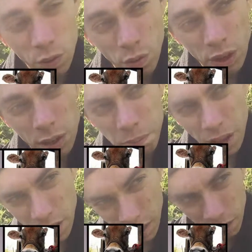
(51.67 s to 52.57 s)
when it
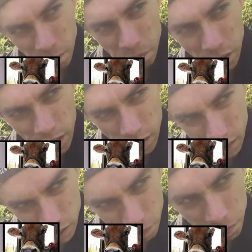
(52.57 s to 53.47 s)
become a
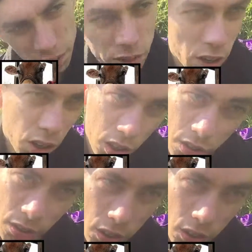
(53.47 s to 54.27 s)
little bit hard for